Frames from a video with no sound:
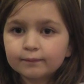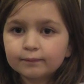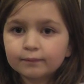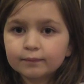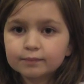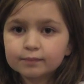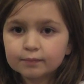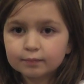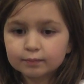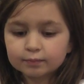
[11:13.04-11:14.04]

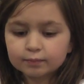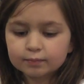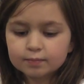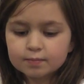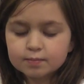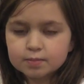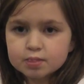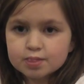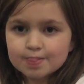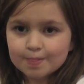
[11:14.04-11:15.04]

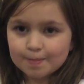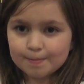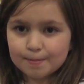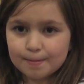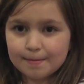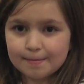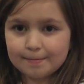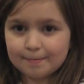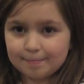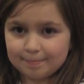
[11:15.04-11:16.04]

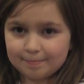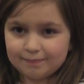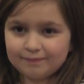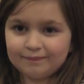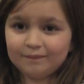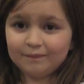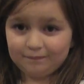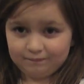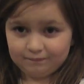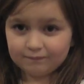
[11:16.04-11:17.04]

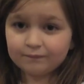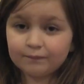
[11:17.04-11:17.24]
The person shown says nothing.